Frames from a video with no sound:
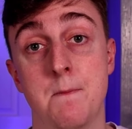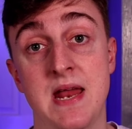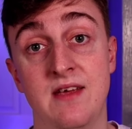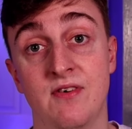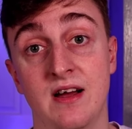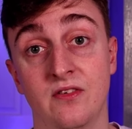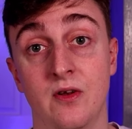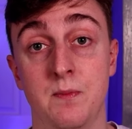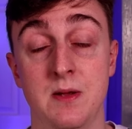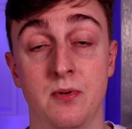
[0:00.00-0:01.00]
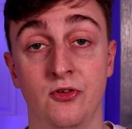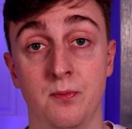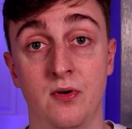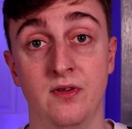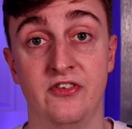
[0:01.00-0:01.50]
Many thanks to the people
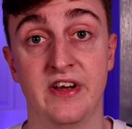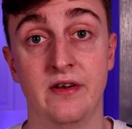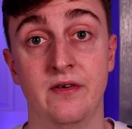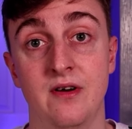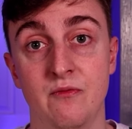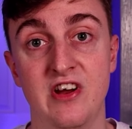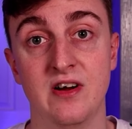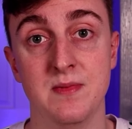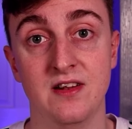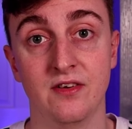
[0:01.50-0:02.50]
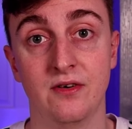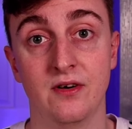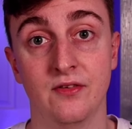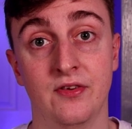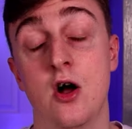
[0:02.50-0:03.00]
supporting the channel, it really means a
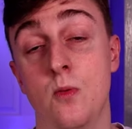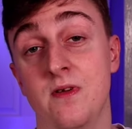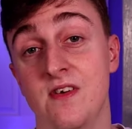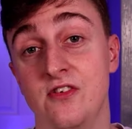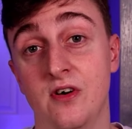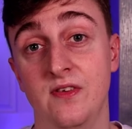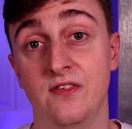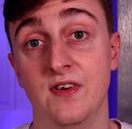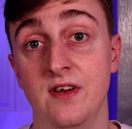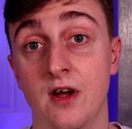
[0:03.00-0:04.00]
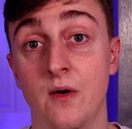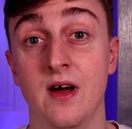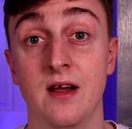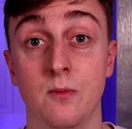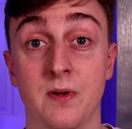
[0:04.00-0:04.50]
lot. I hope you've enjoyed this video,
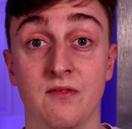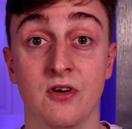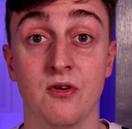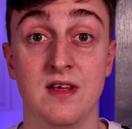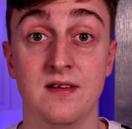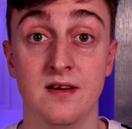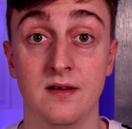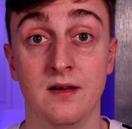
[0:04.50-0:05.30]
and I hope you have a great day.